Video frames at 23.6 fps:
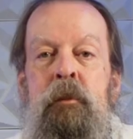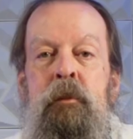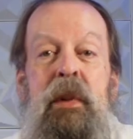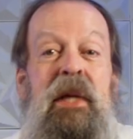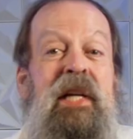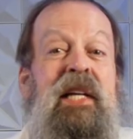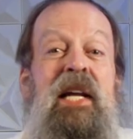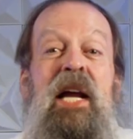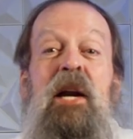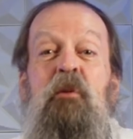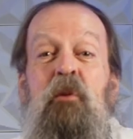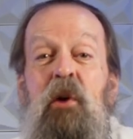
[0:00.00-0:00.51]
but it
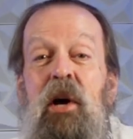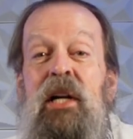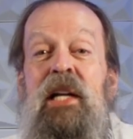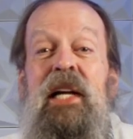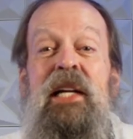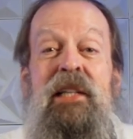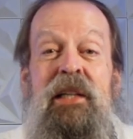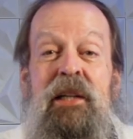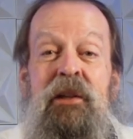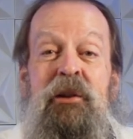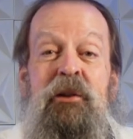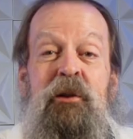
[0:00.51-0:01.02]
doesn't work like
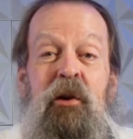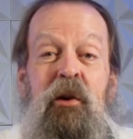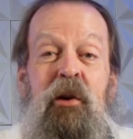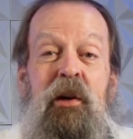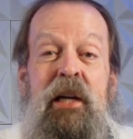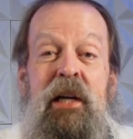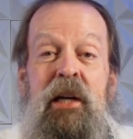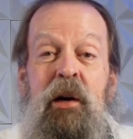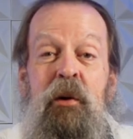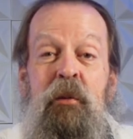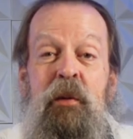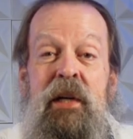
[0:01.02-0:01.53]
the control
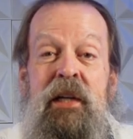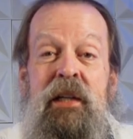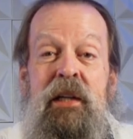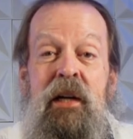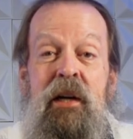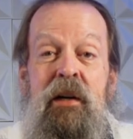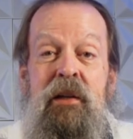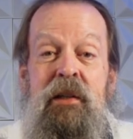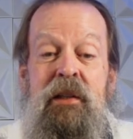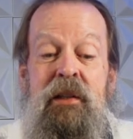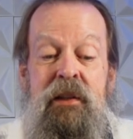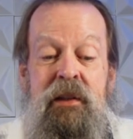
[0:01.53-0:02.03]
key on
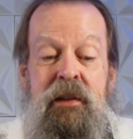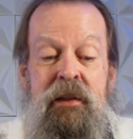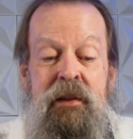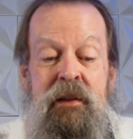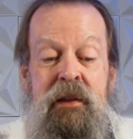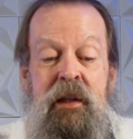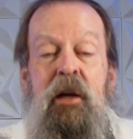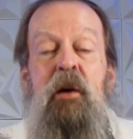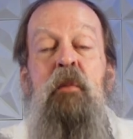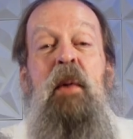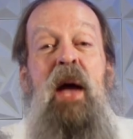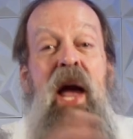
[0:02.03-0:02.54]
Windows.
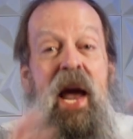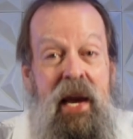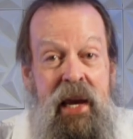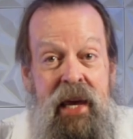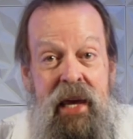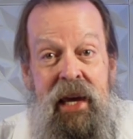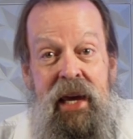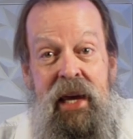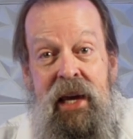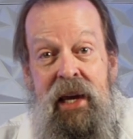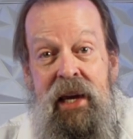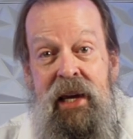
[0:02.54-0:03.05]
The command
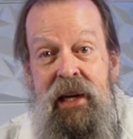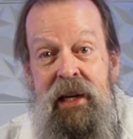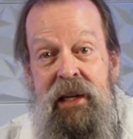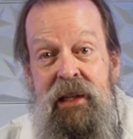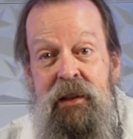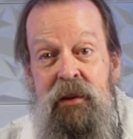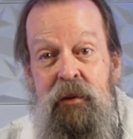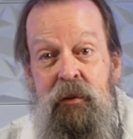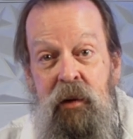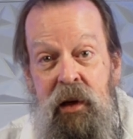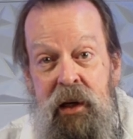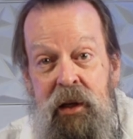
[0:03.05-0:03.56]
key
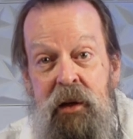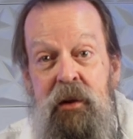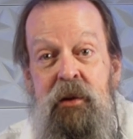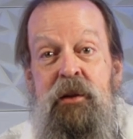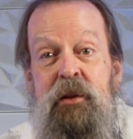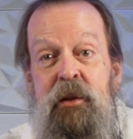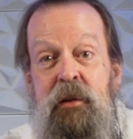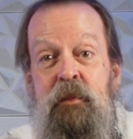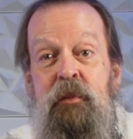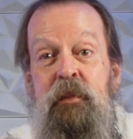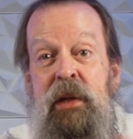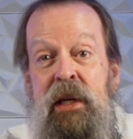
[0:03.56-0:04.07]
is what used
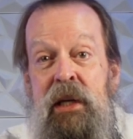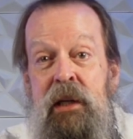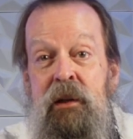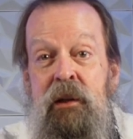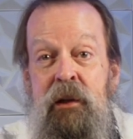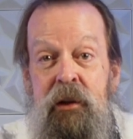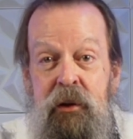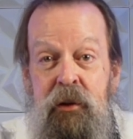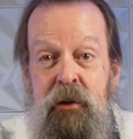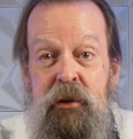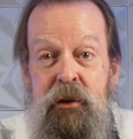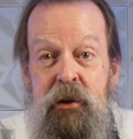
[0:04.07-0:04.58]
to be
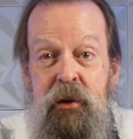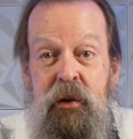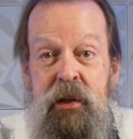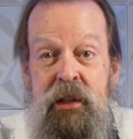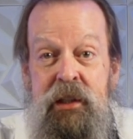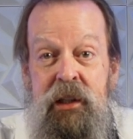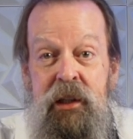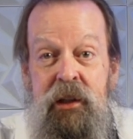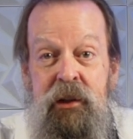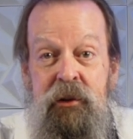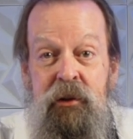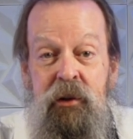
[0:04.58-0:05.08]
you're used to as
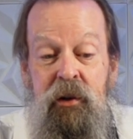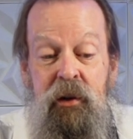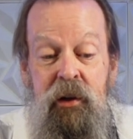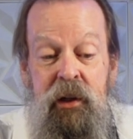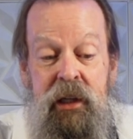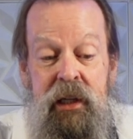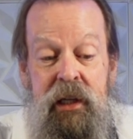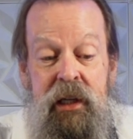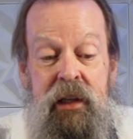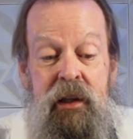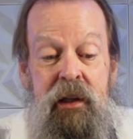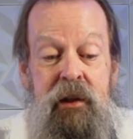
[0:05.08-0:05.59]
the control
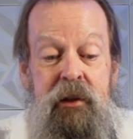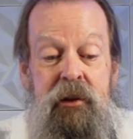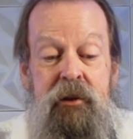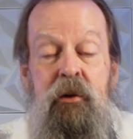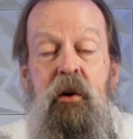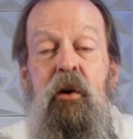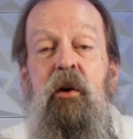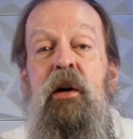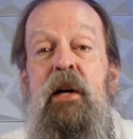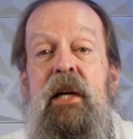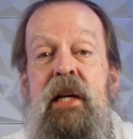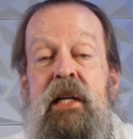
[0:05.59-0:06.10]
key. The
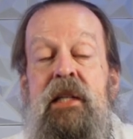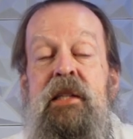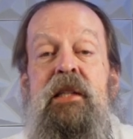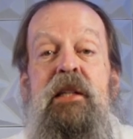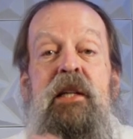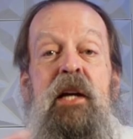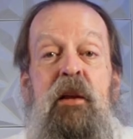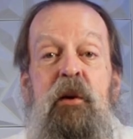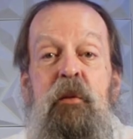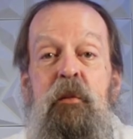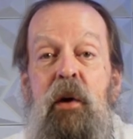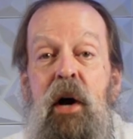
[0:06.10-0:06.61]
control key is
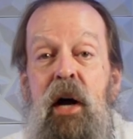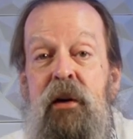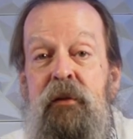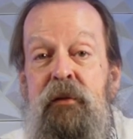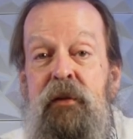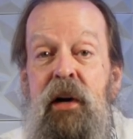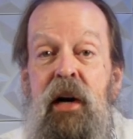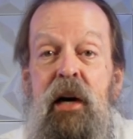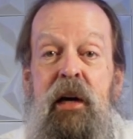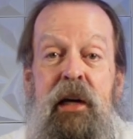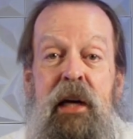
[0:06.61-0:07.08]
another modifier